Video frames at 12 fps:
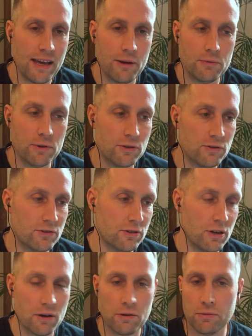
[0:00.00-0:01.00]
it was,
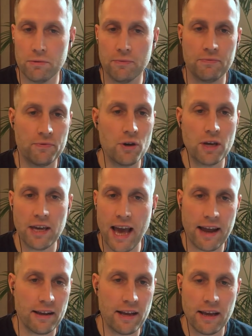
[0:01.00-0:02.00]
you know, funky
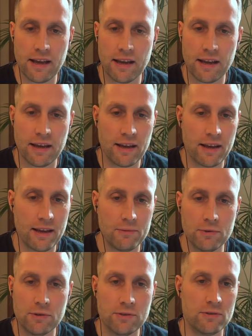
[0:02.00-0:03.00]
editing,
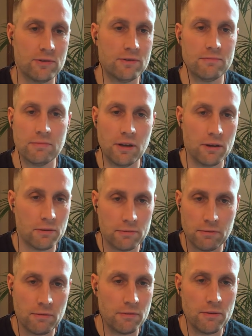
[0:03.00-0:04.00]
it was, you know,
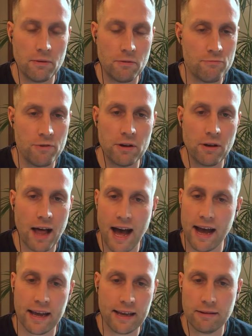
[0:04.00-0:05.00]
real
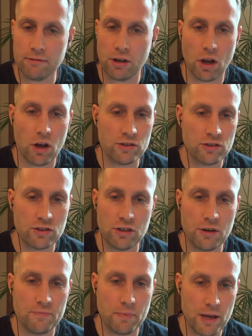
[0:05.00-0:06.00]
high gloss
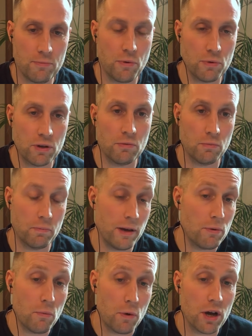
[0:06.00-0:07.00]
stuff people were
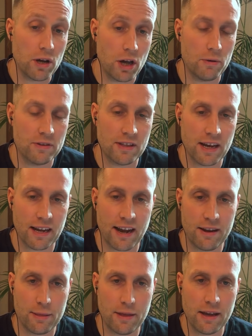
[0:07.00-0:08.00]
people were going to that
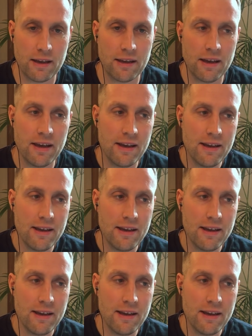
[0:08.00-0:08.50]
kind of thing